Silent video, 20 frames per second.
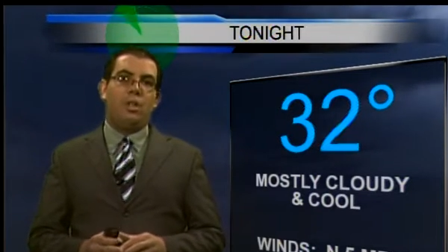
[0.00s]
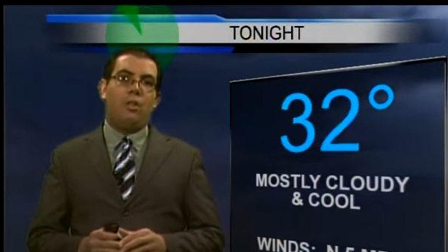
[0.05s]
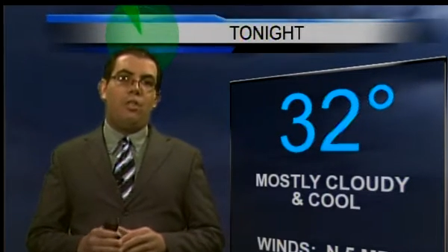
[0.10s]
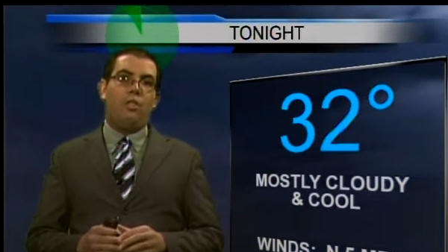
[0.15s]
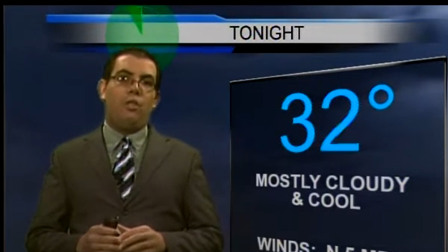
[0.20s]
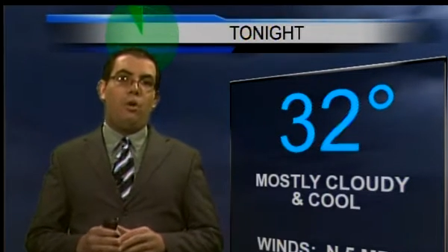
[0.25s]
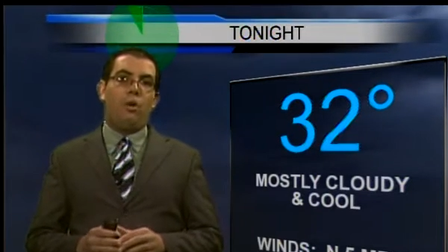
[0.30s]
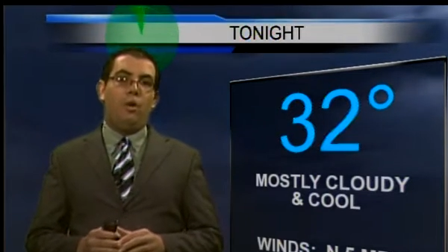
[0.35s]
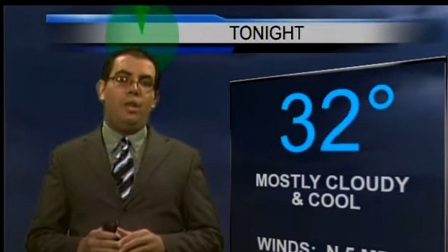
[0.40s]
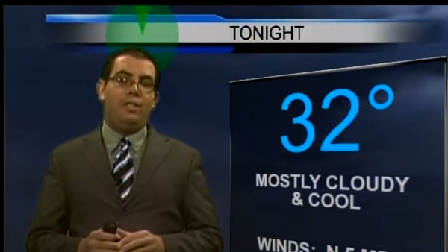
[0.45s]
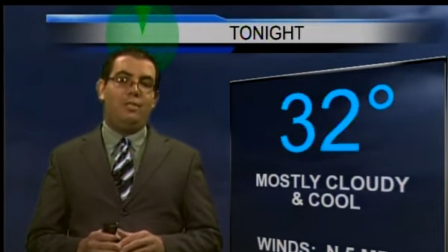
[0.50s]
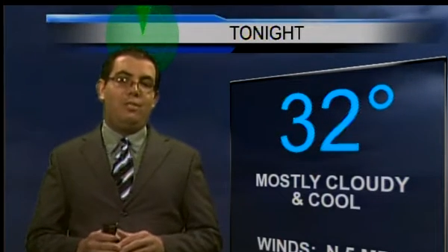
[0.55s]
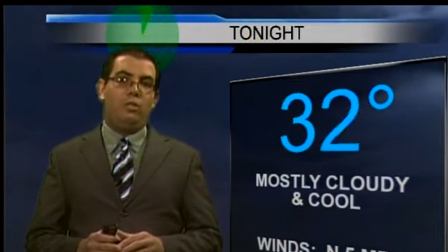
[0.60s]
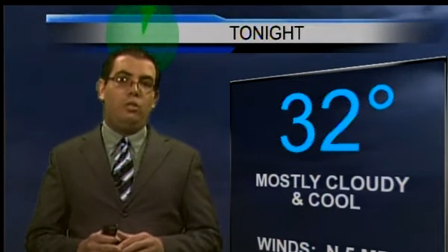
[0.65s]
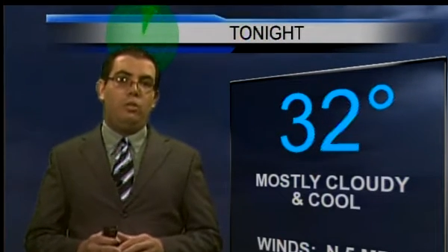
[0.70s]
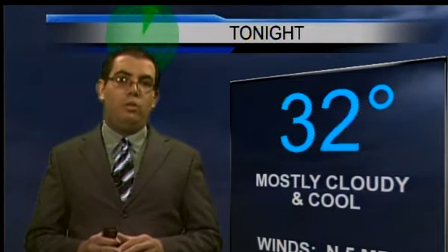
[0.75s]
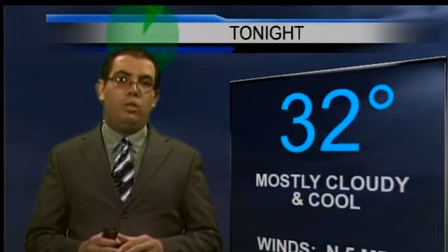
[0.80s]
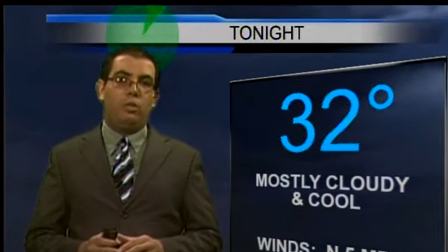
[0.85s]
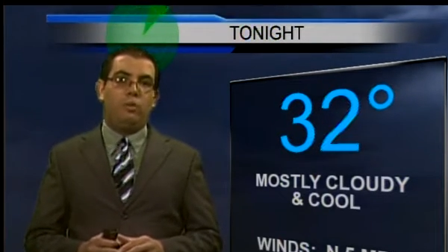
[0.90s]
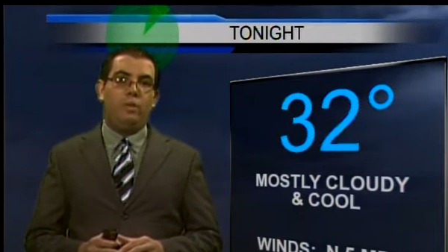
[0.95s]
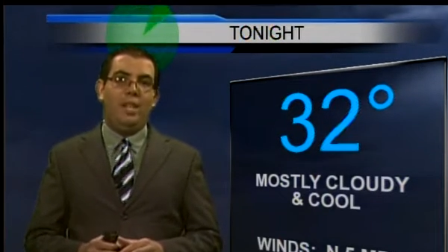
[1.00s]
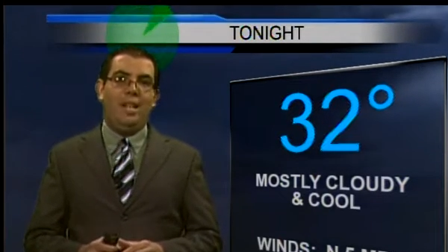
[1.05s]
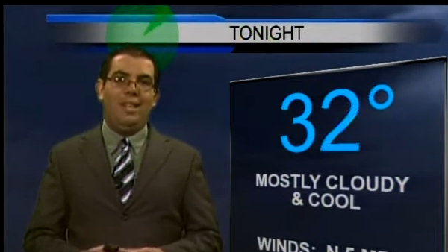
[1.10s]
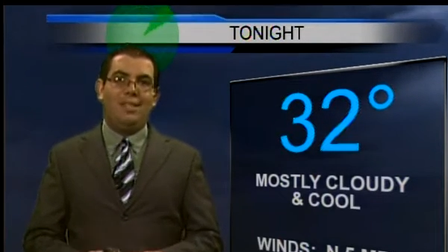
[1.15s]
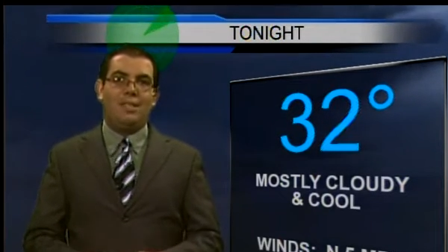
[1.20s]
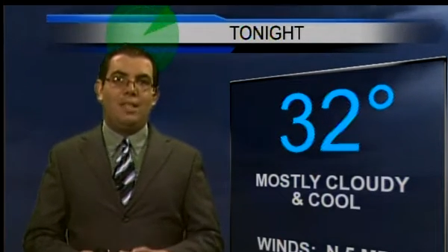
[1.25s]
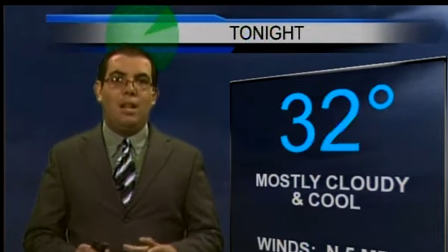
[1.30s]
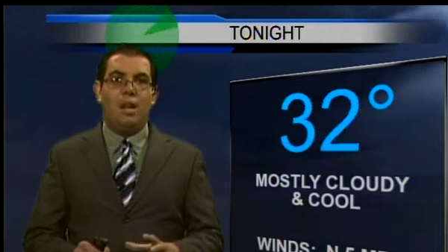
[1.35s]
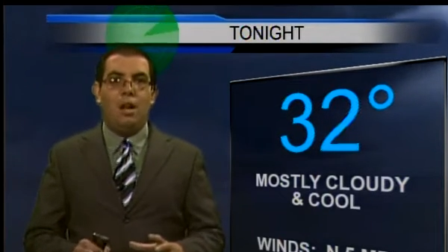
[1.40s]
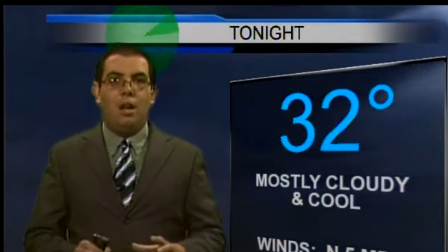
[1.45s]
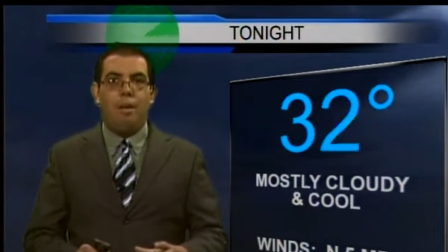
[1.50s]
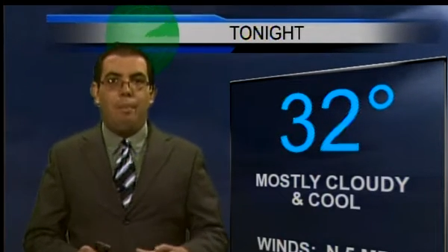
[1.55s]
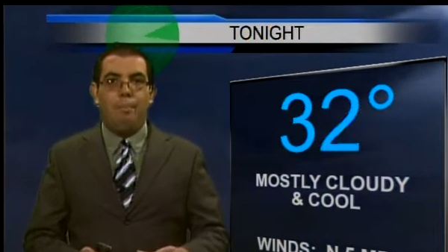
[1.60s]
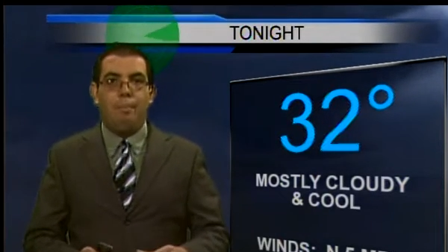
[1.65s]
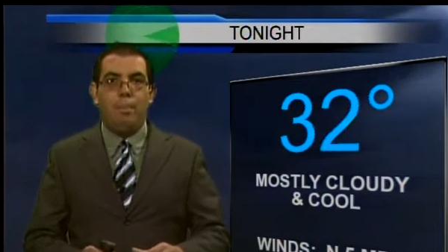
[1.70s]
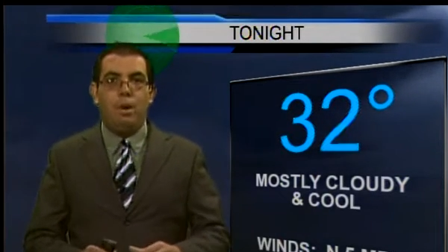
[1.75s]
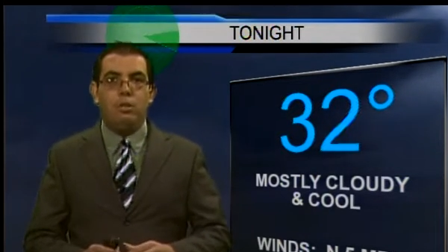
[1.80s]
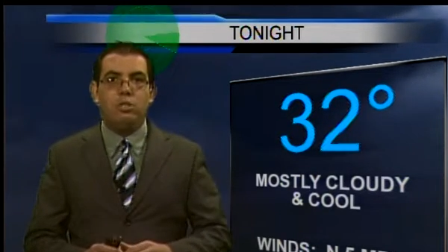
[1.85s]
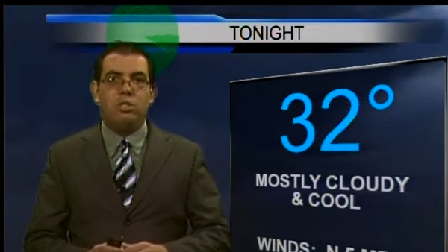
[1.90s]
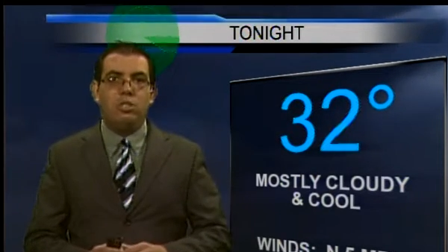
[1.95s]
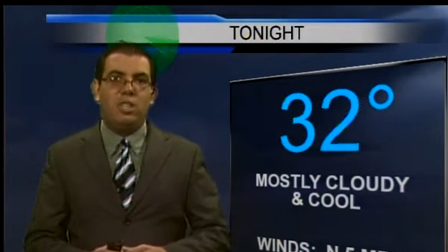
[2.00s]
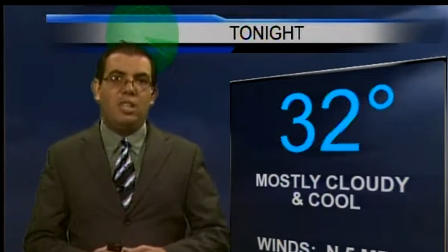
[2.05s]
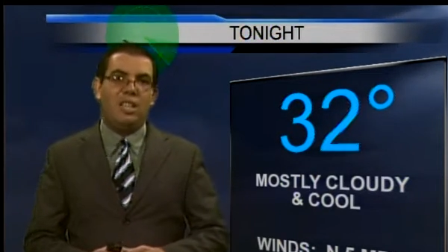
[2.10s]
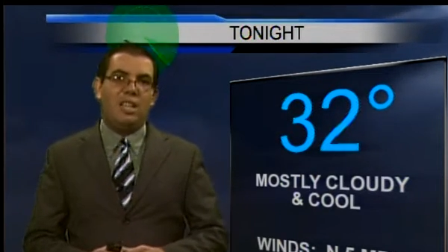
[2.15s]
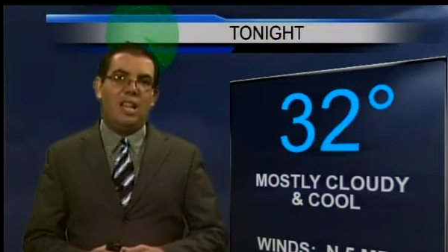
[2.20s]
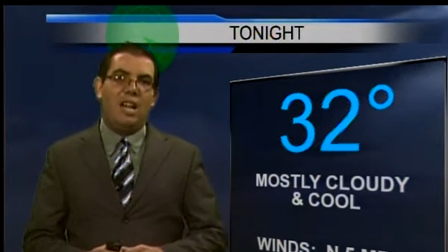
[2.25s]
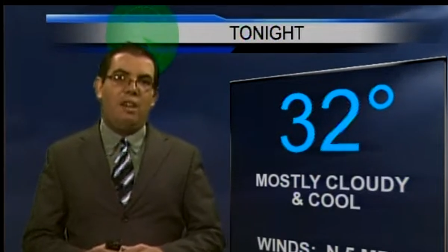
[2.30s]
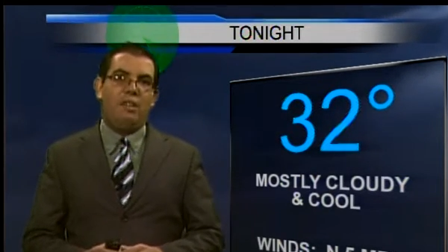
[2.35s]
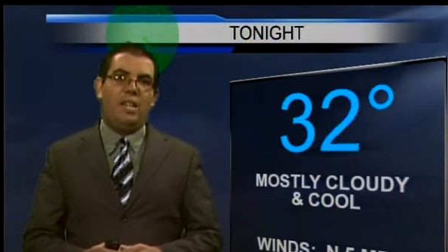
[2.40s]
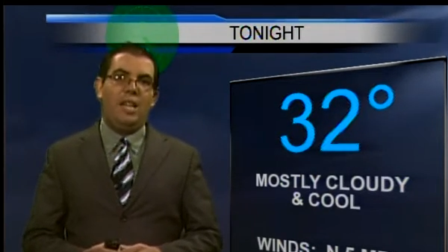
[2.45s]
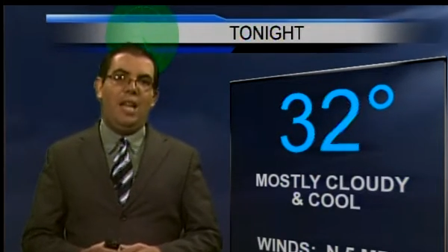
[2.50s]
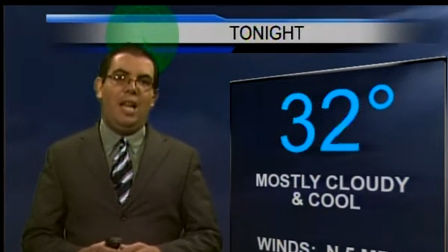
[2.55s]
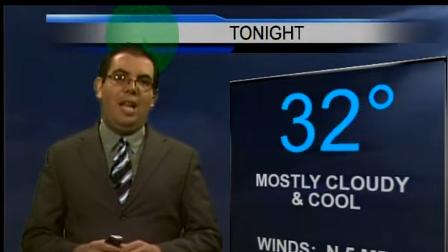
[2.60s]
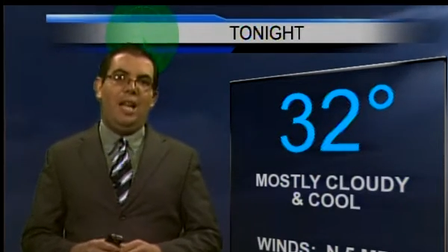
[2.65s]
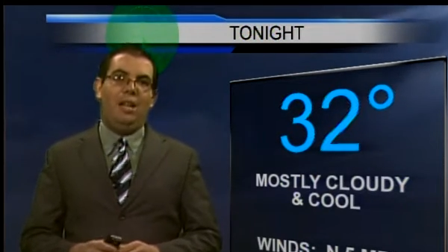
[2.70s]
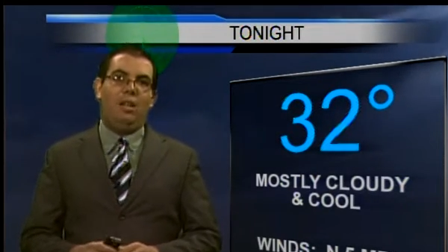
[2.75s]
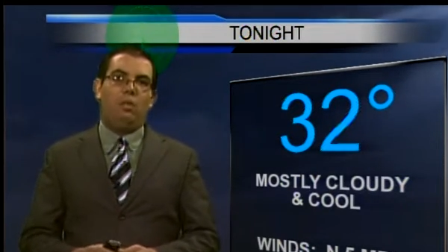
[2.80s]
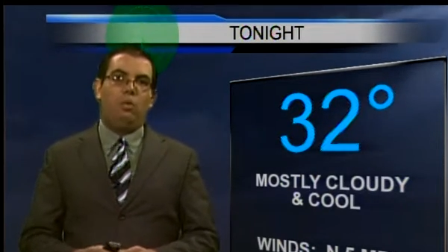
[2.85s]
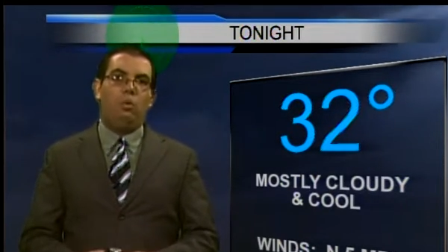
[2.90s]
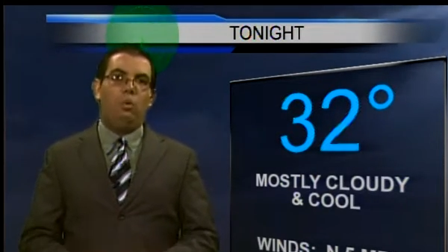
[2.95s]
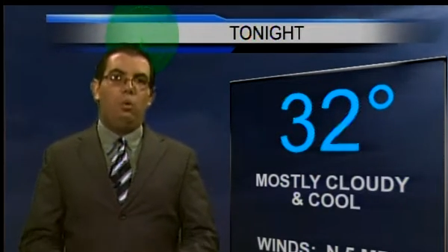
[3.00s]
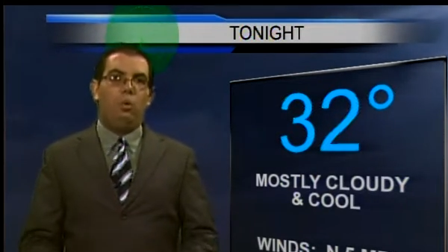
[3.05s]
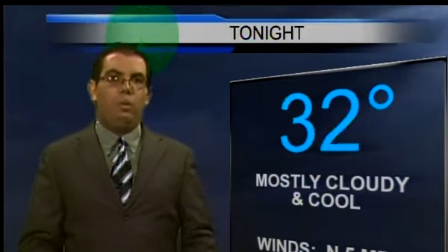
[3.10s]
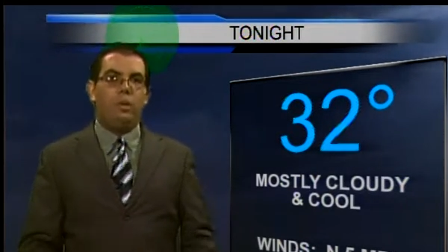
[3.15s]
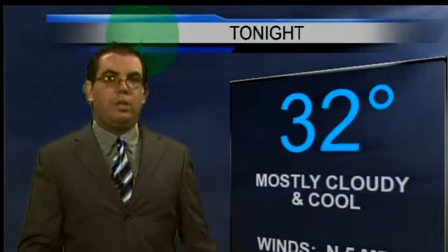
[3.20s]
32 degrees, mostly cloudy and cool,